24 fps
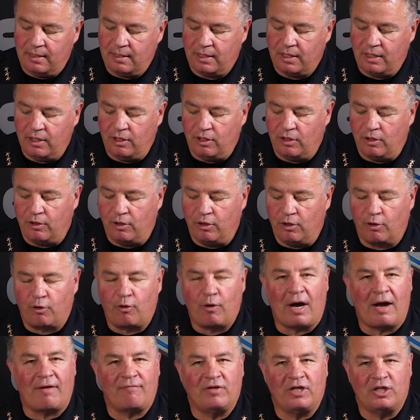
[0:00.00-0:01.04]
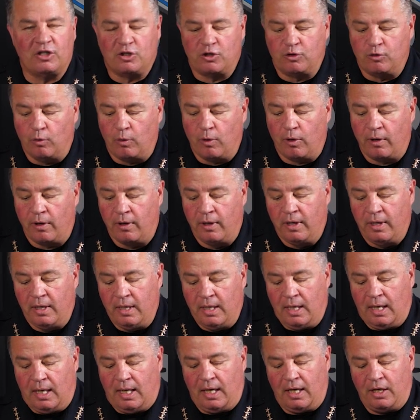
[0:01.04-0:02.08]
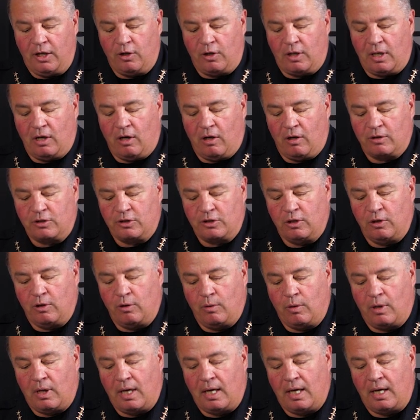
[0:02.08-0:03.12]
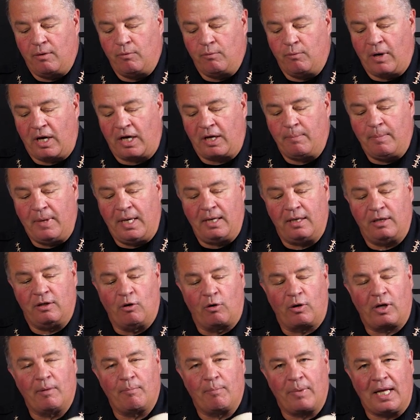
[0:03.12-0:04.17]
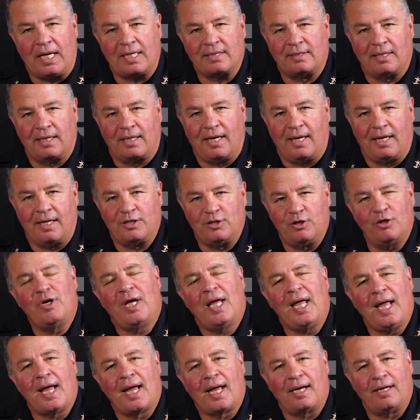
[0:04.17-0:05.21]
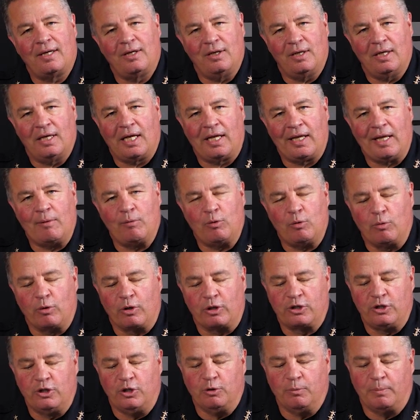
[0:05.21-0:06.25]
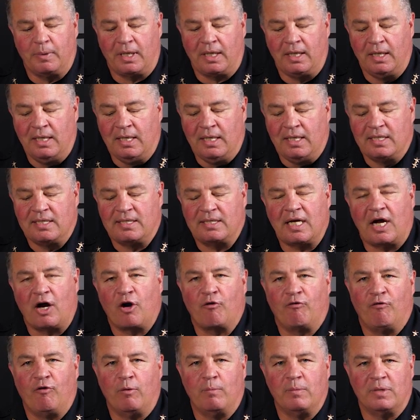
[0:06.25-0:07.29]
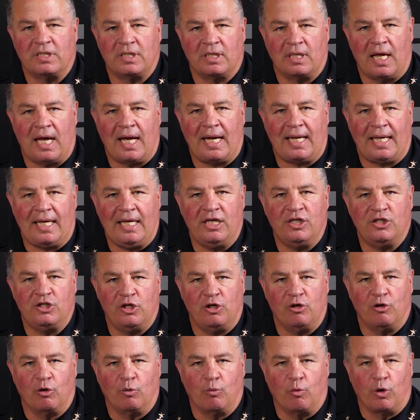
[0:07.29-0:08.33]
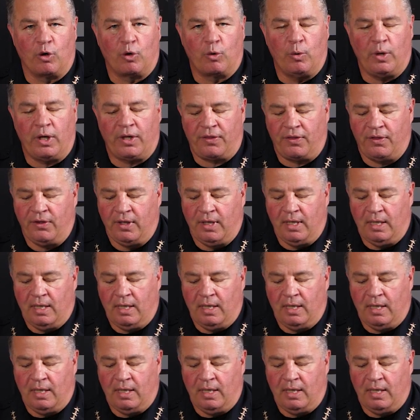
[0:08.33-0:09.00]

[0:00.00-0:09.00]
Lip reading: your crafting store. You can also recommend don't get plastic heads. You can, that would work too, but styrofoam is a lot easier to work with,